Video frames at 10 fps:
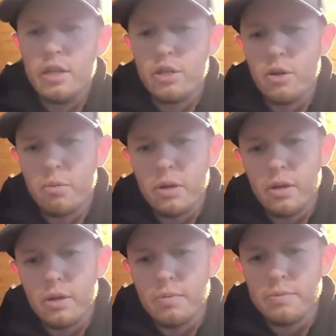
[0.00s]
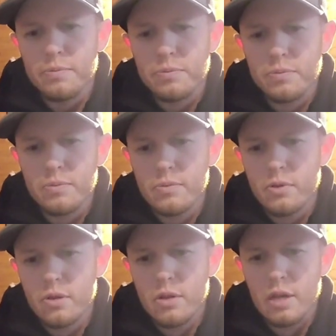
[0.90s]
These are gonna be good.
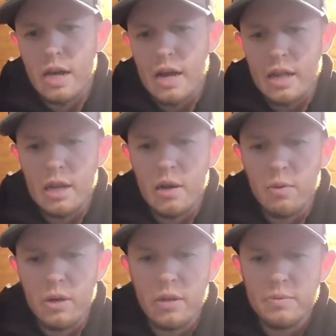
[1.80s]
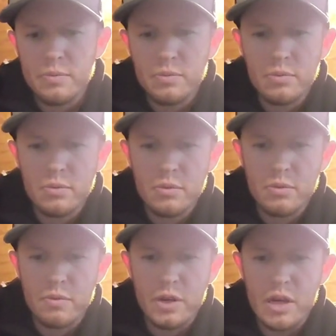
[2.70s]
I cannot wait.
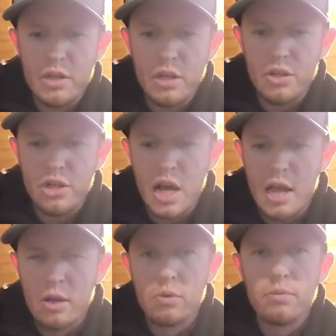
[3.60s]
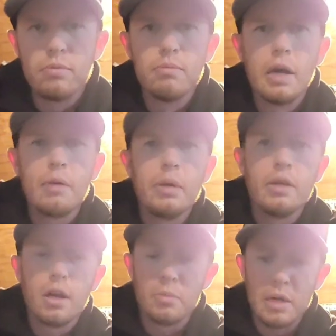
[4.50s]
Fish get shallow. Make
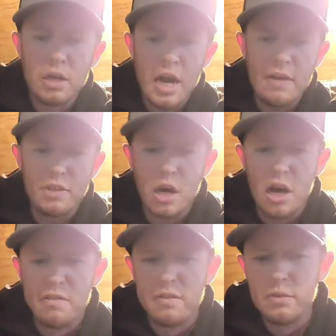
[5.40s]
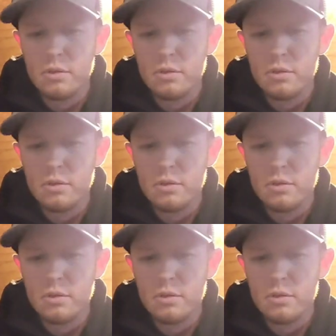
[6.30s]
me turn my graphs off.